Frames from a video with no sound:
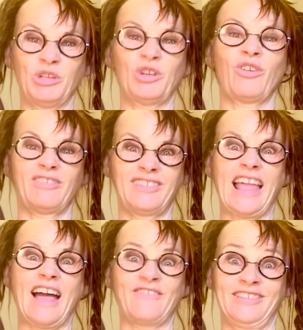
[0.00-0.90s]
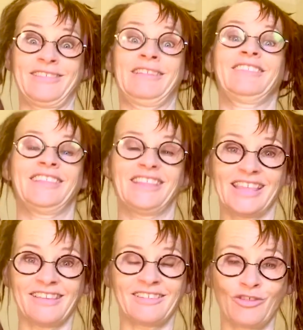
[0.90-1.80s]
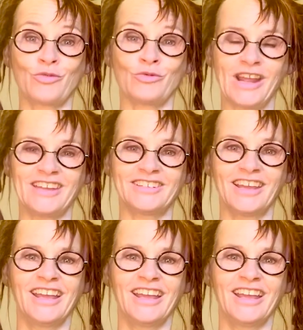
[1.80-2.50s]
because they have a sense that there's a threat